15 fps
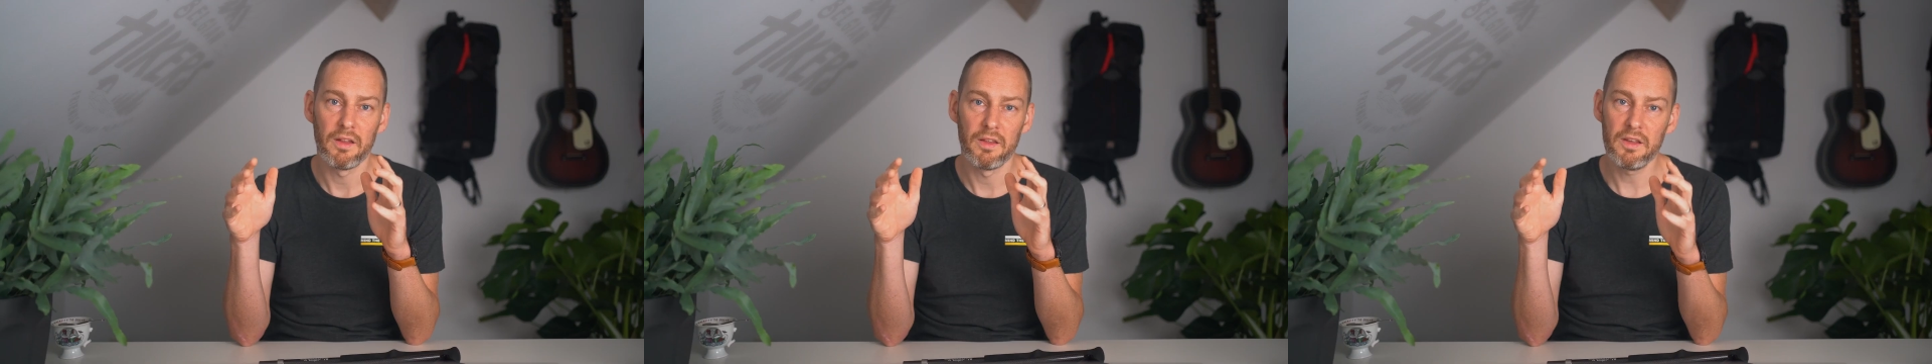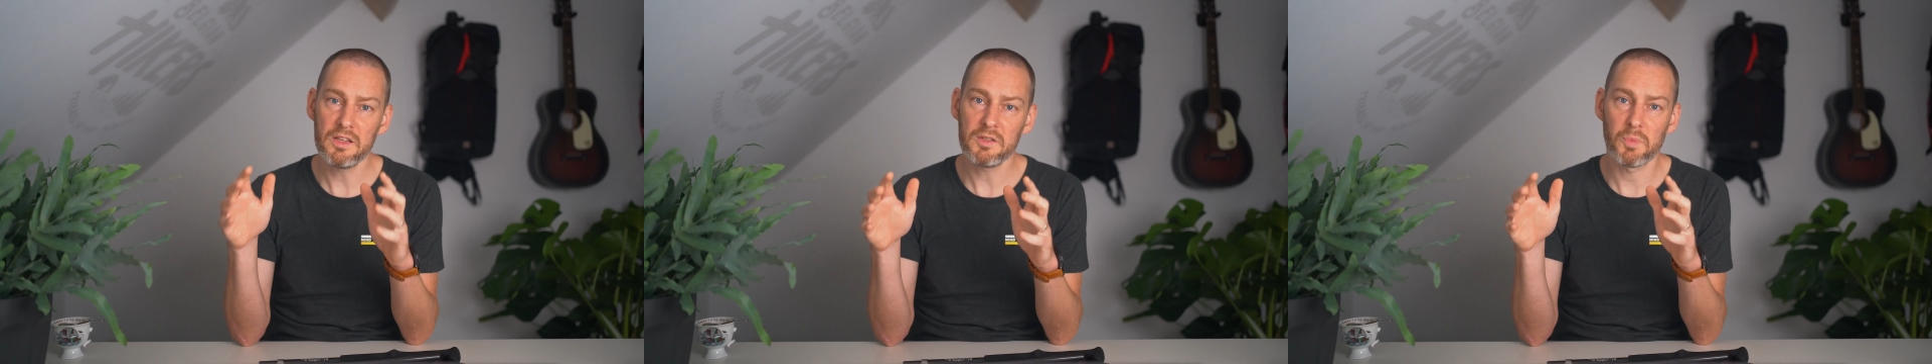
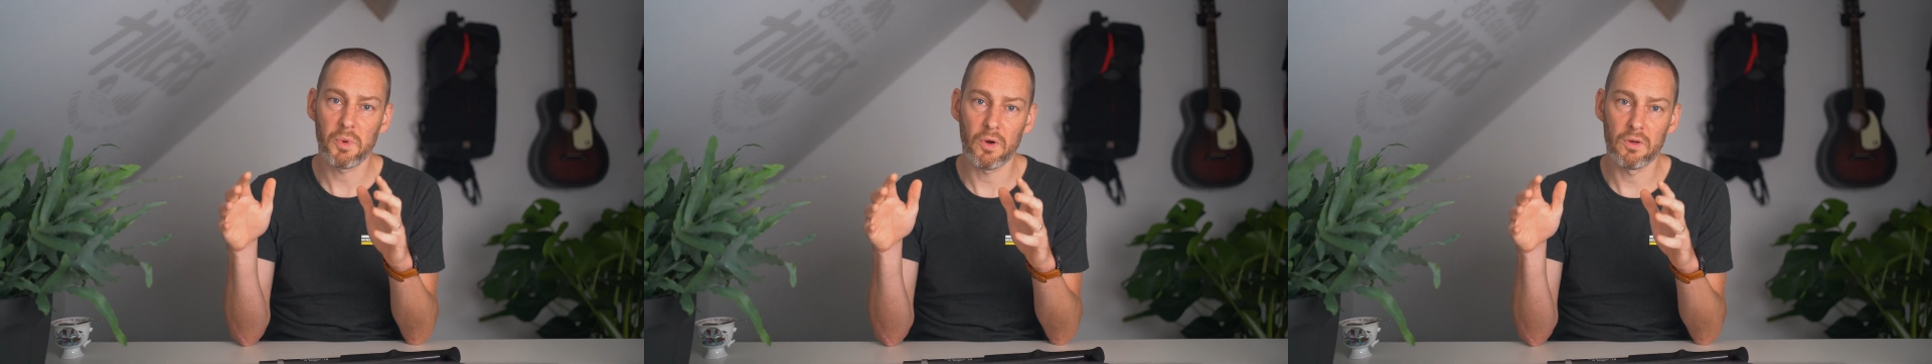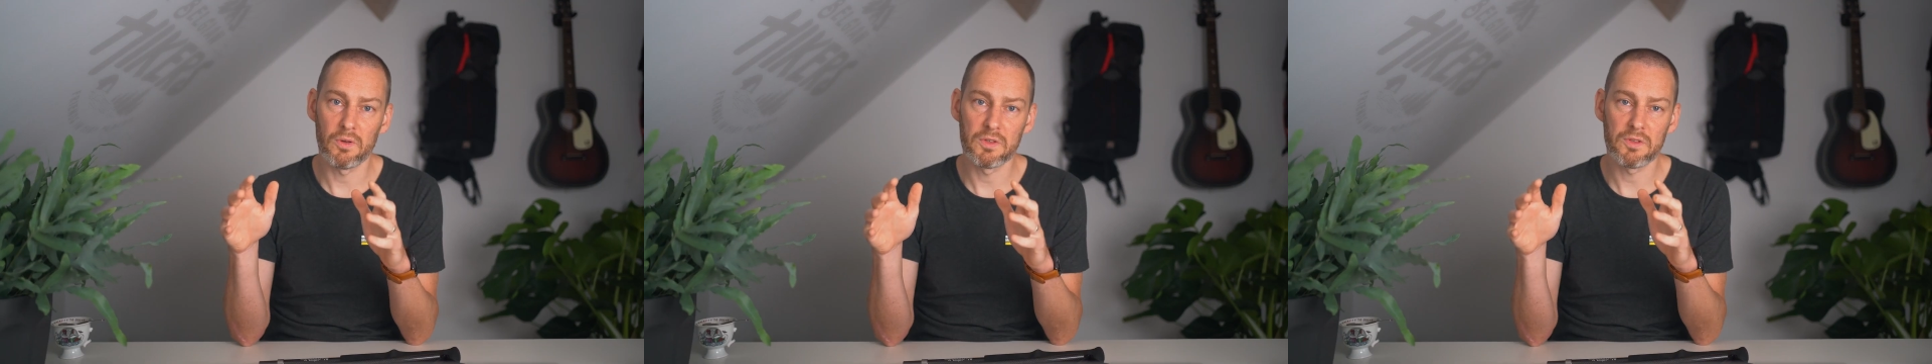These
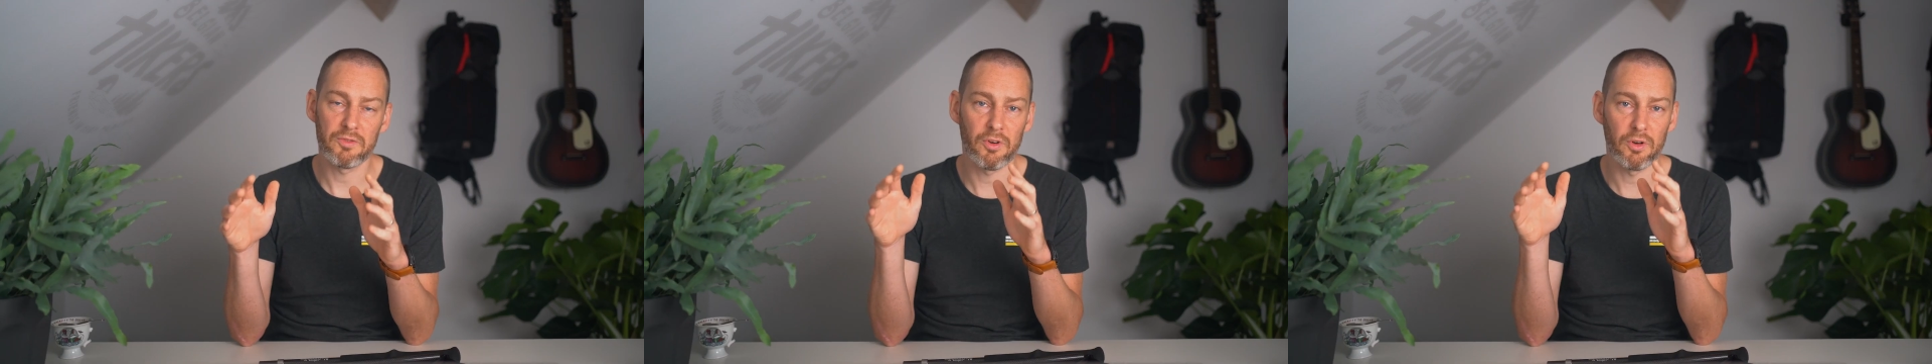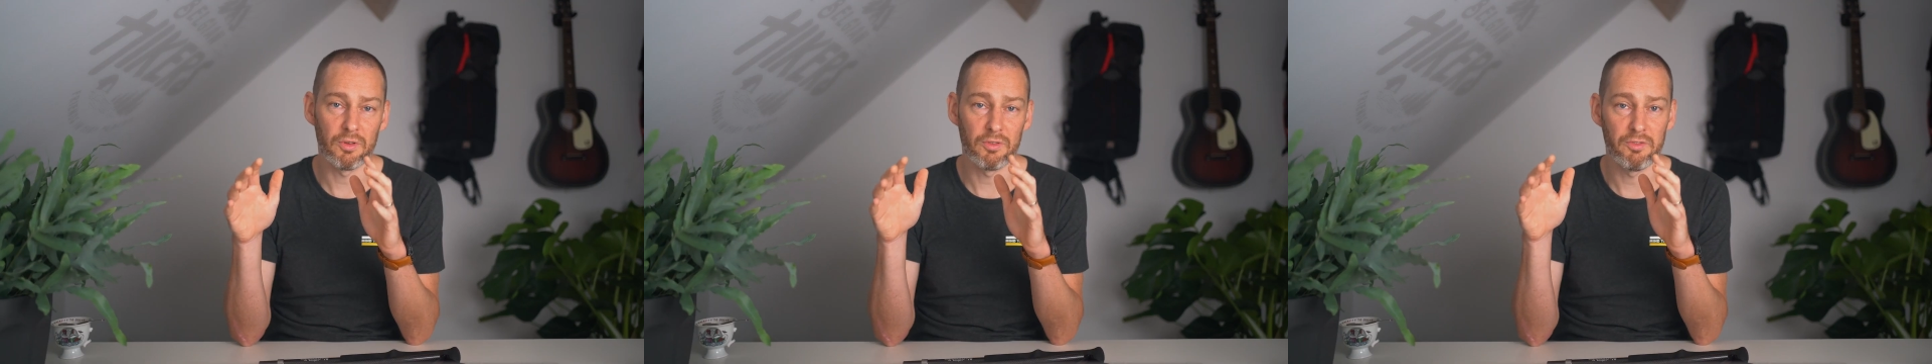poles
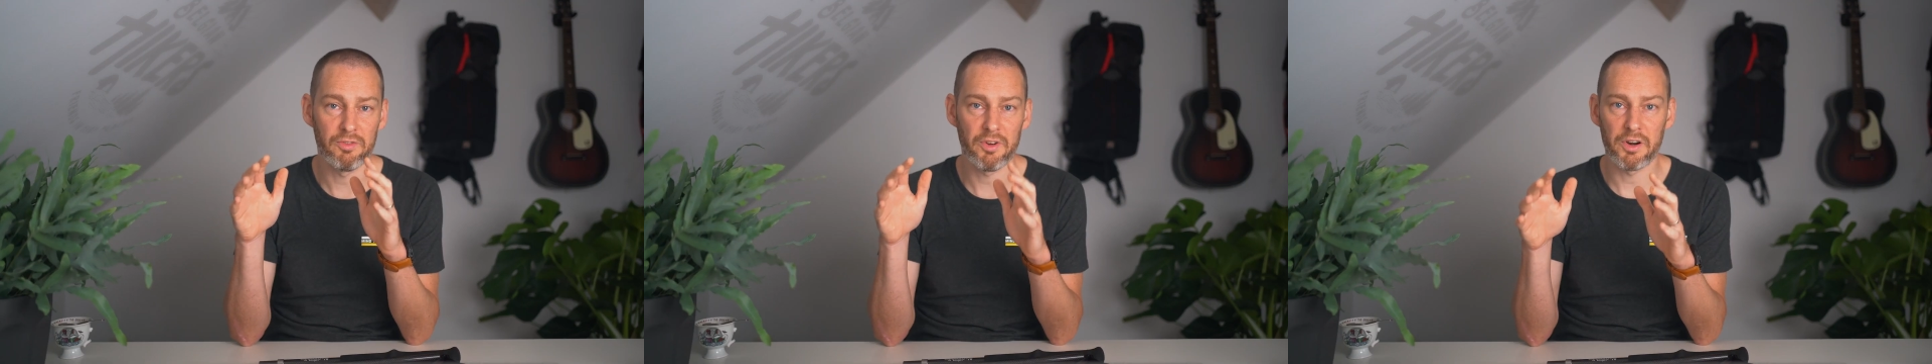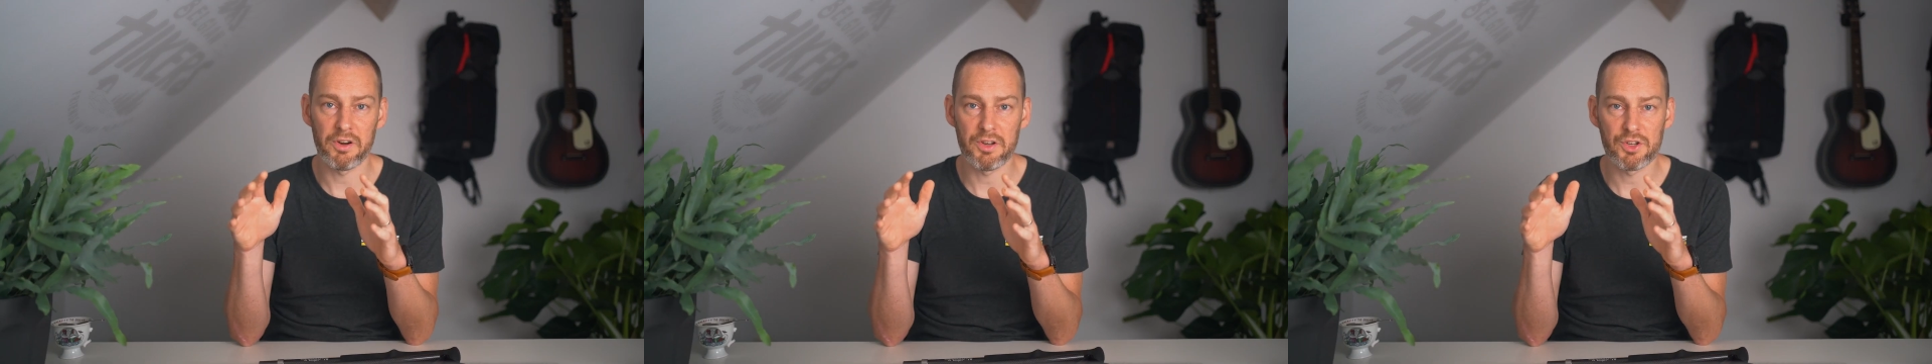fold
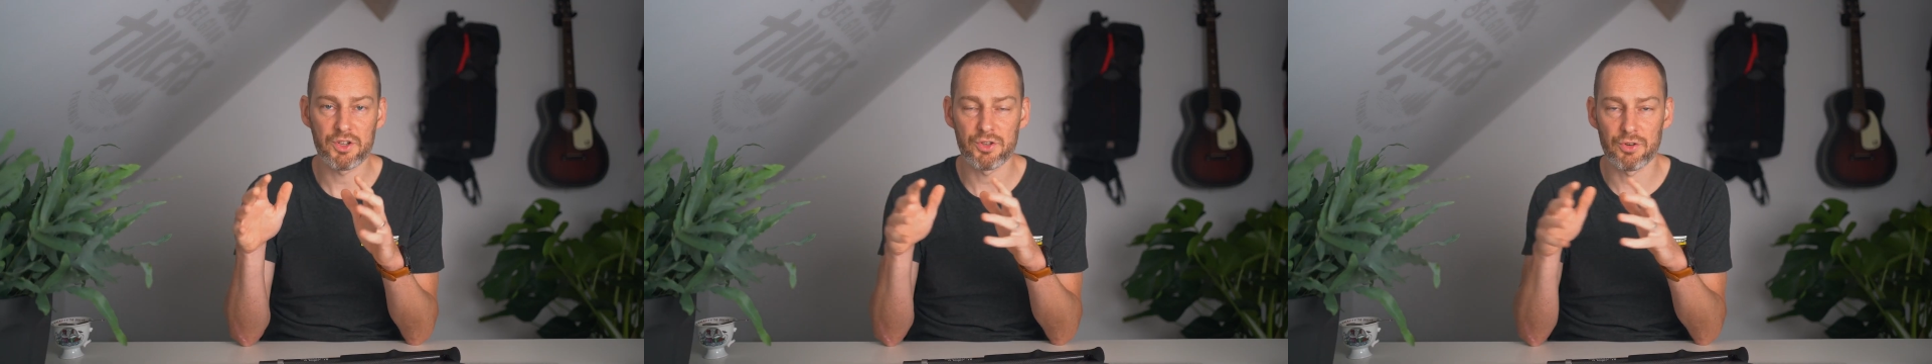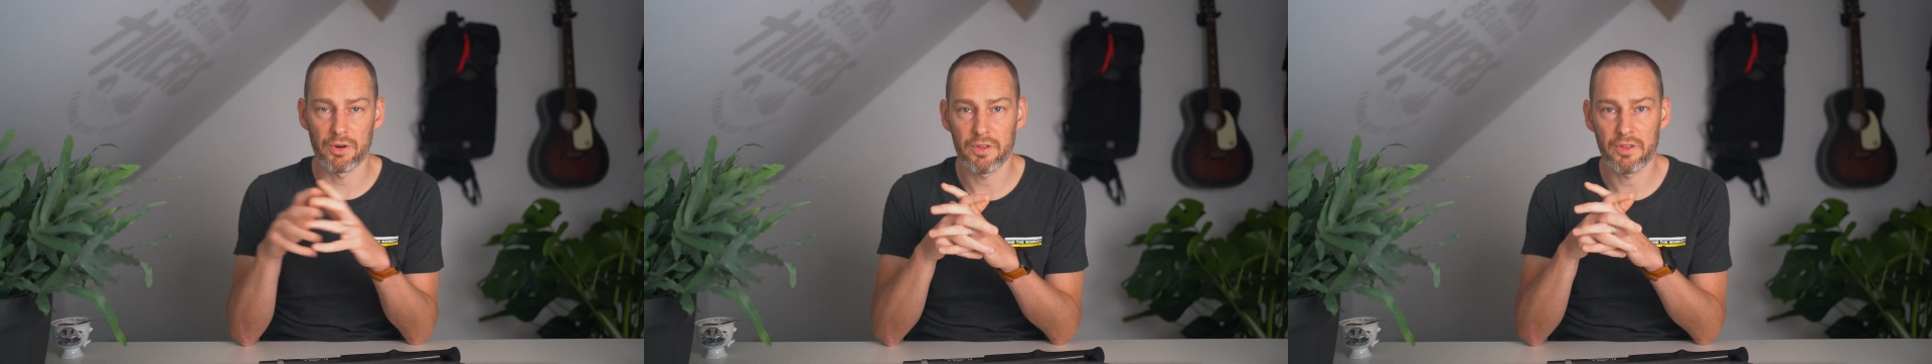very short.